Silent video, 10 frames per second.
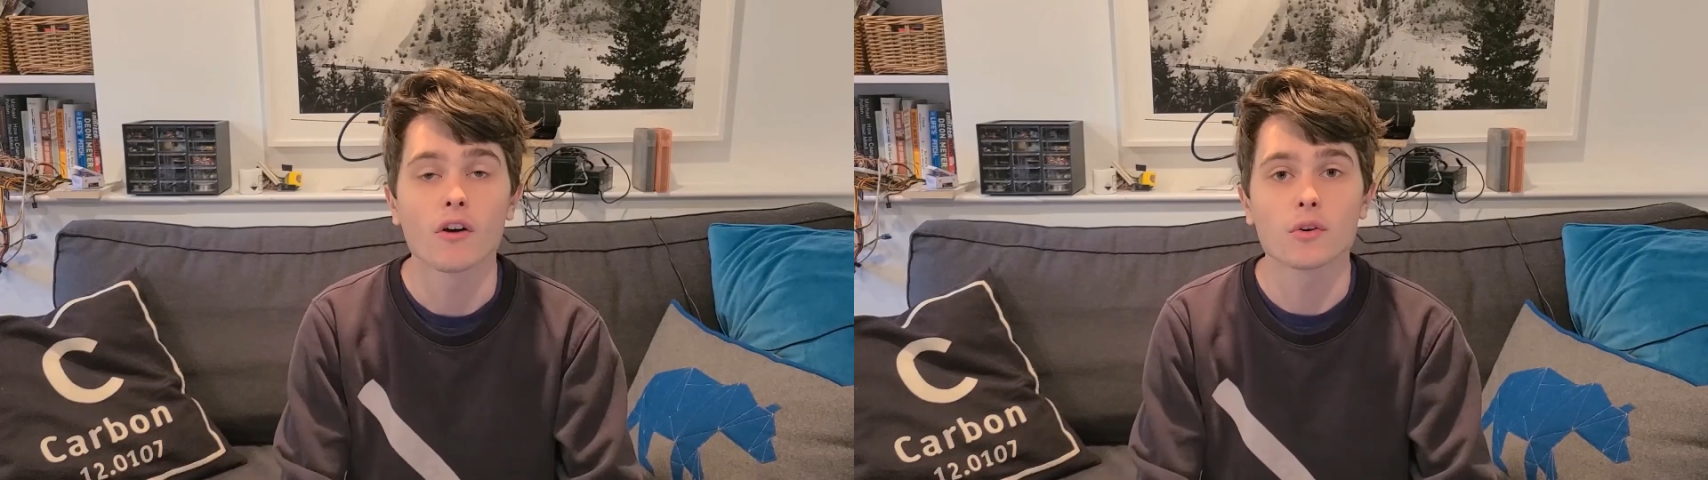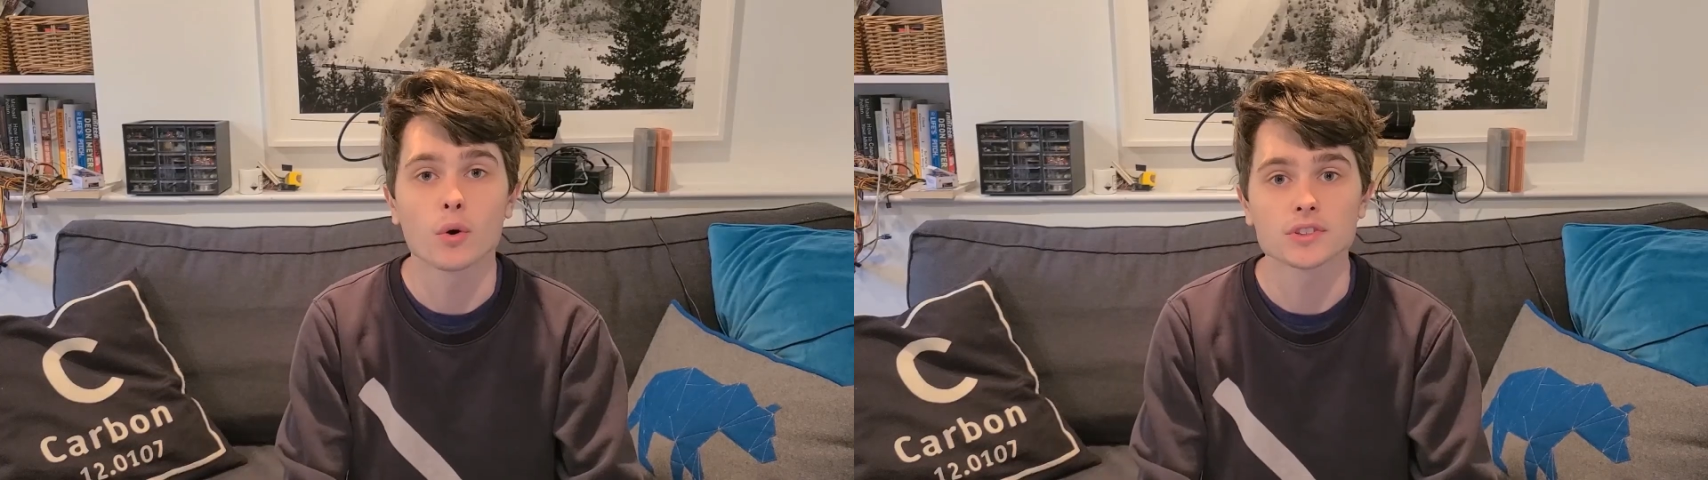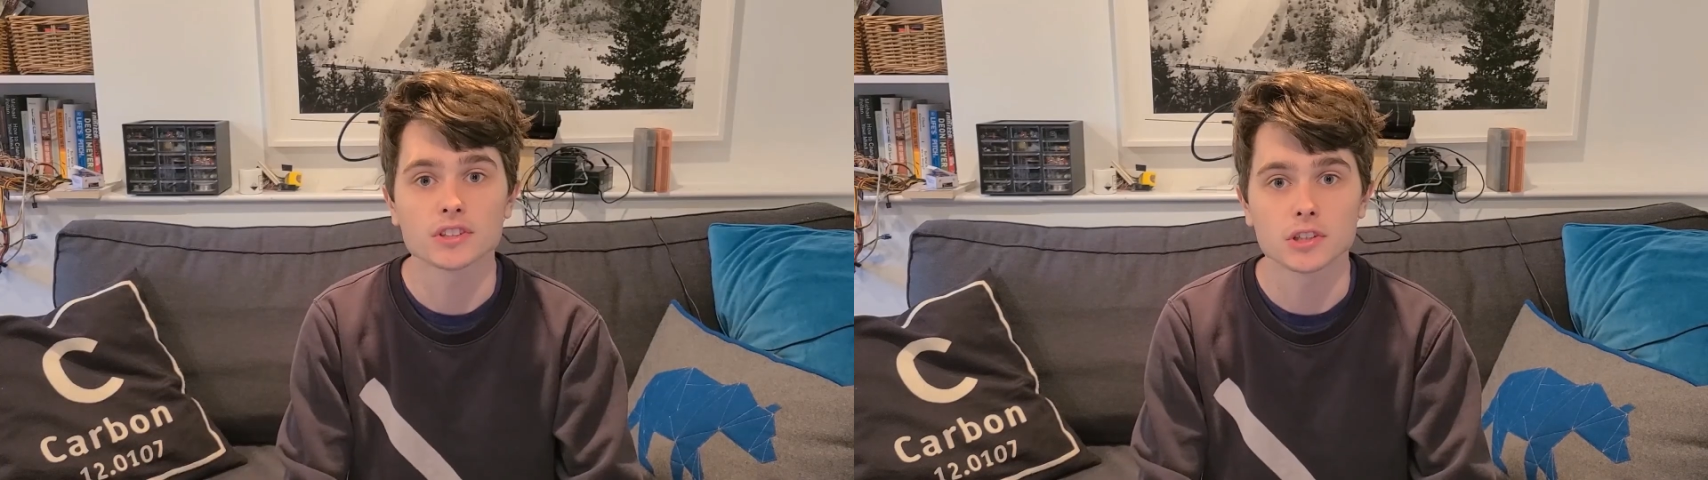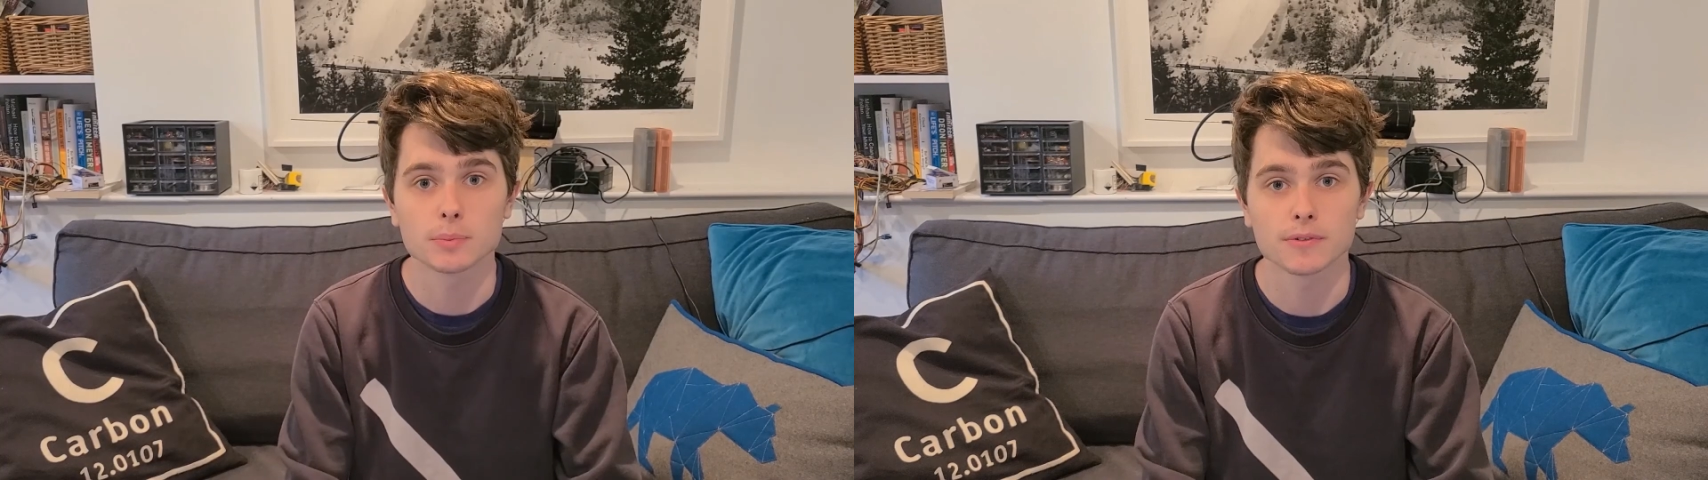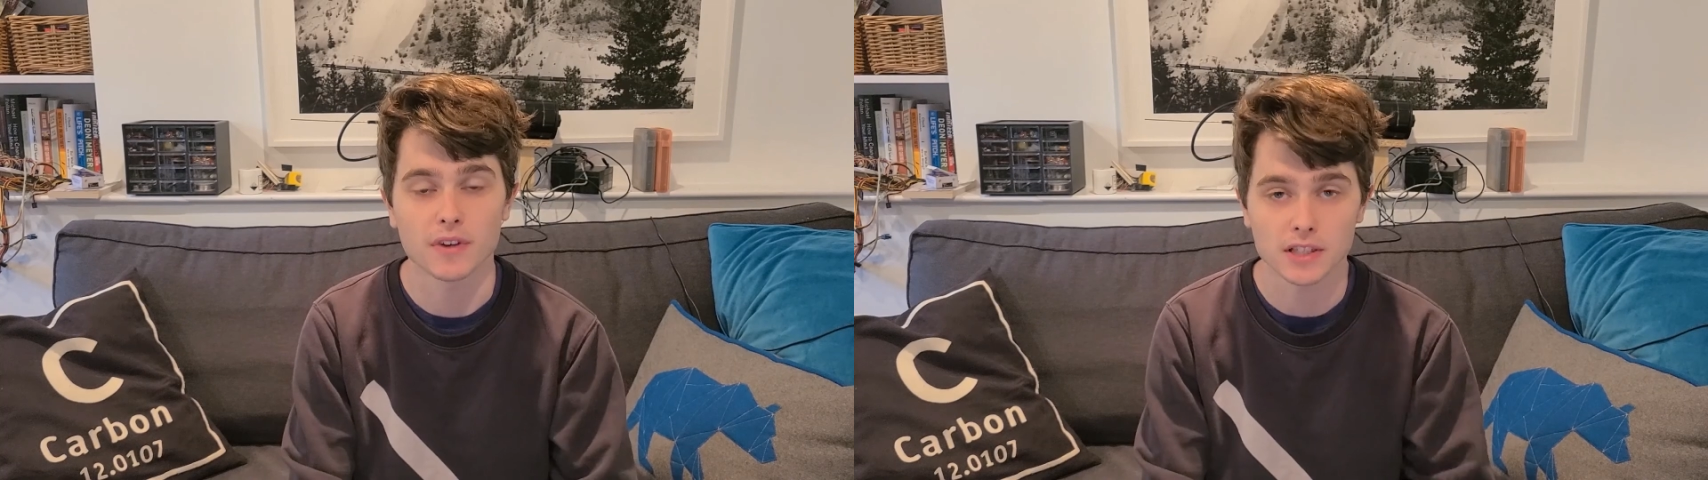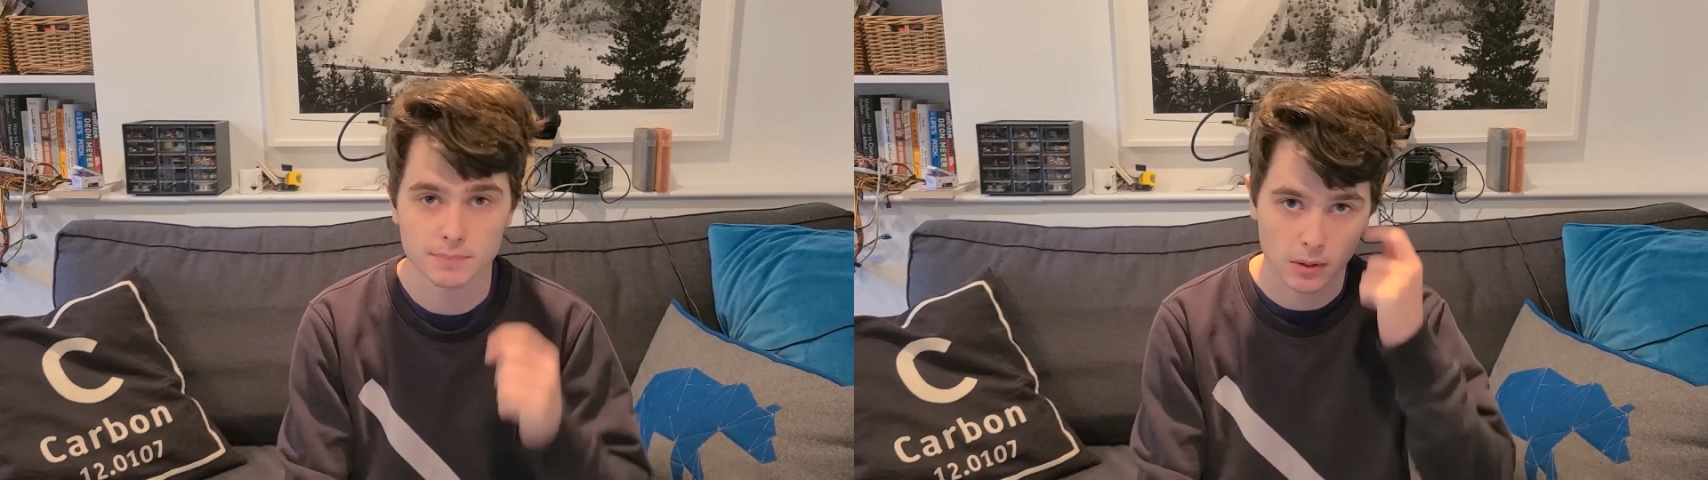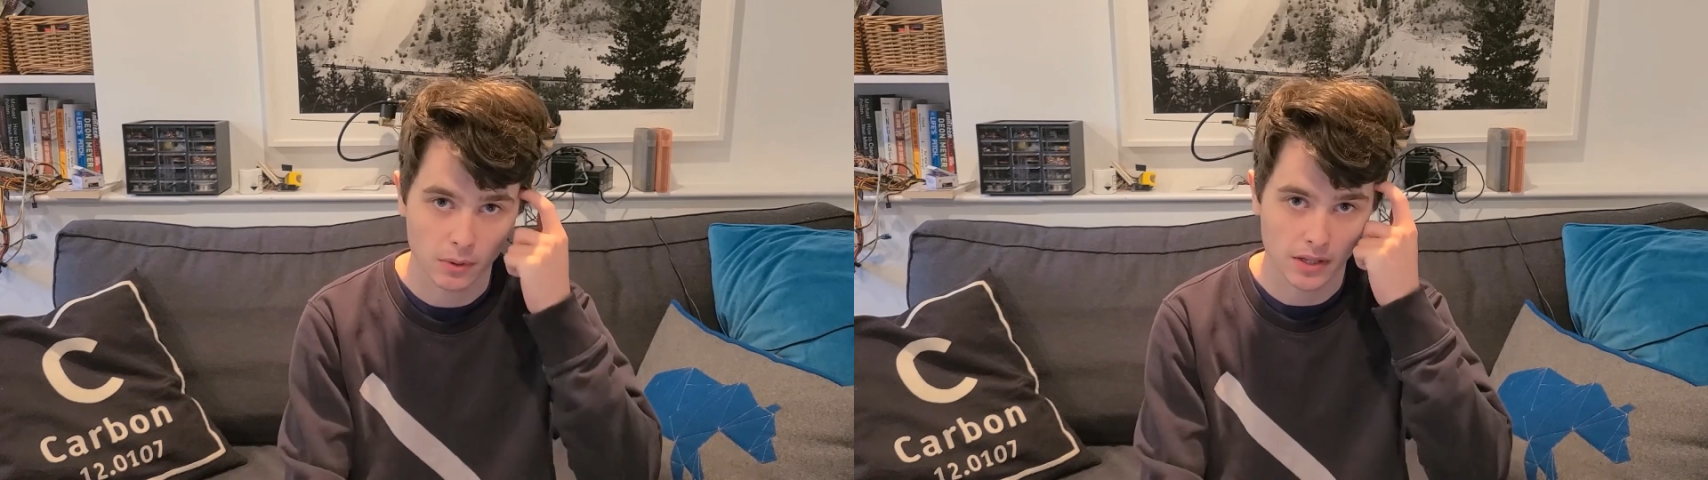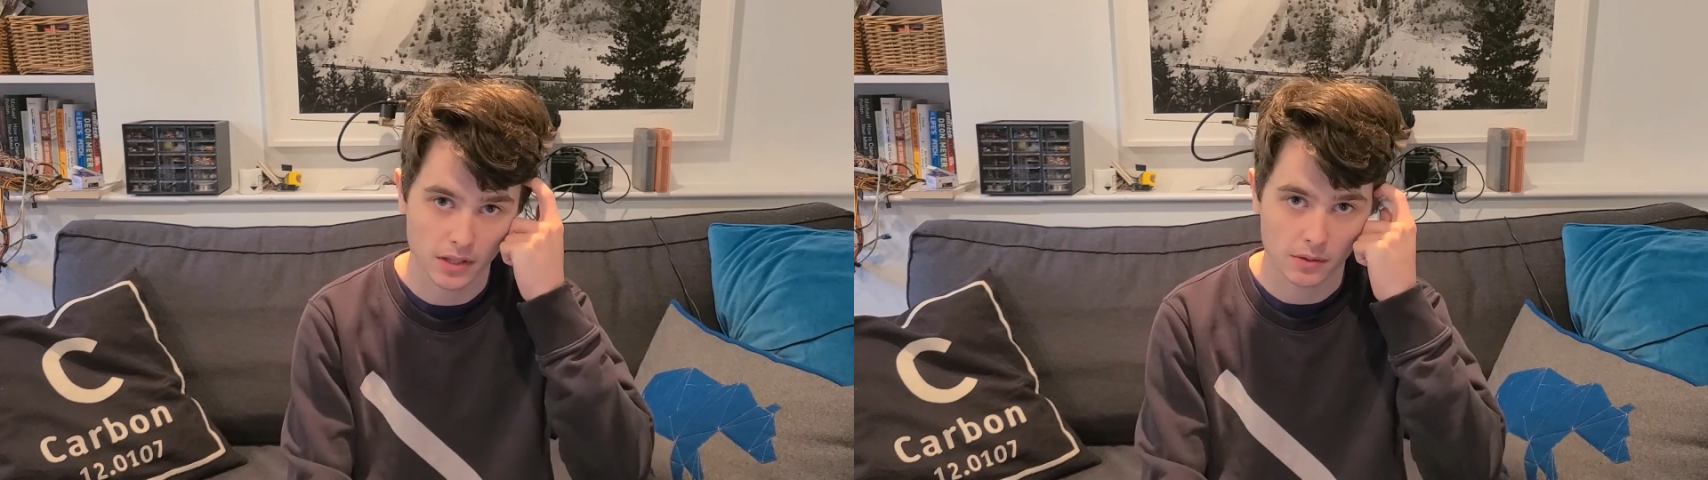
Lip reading: course, this could be fixed by running the